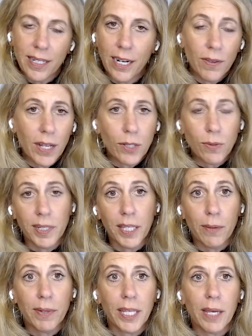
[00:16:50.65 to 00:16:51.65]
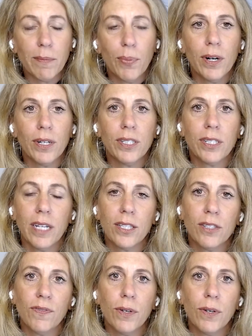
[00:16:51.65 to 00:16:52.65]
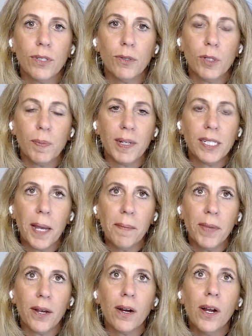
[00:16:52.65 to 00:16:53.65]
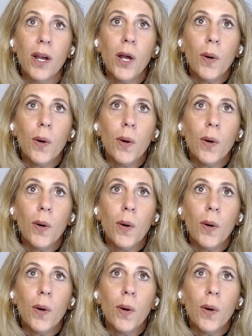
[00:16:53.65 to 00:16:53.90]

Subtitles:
and I know that's really, really important to lots of folks who spend time here,